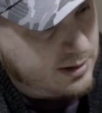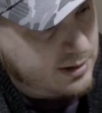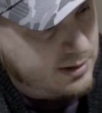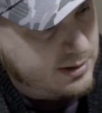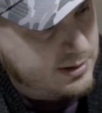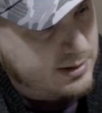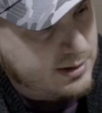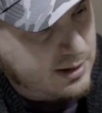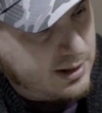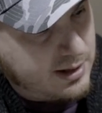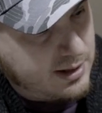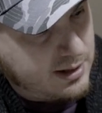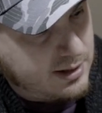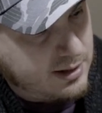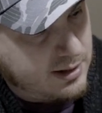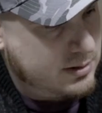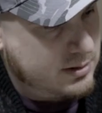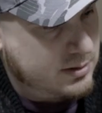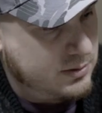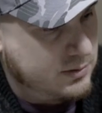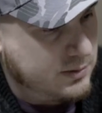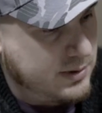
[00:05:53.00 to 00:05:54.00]
this leg,
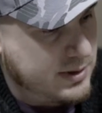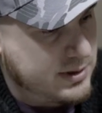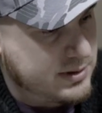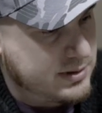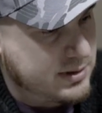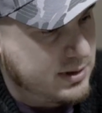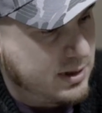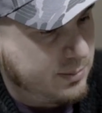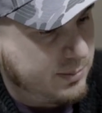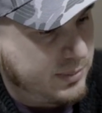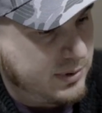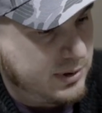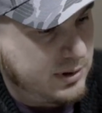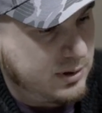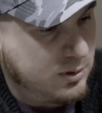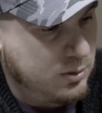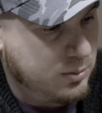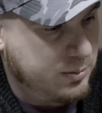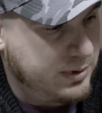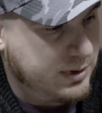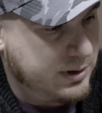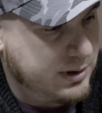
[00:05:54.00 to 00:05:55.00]
you raise it up a
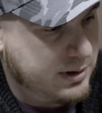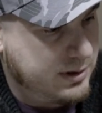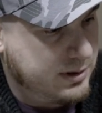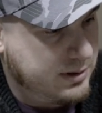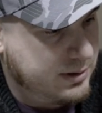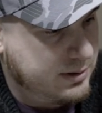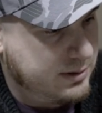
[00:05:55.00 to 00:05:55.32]
little bit.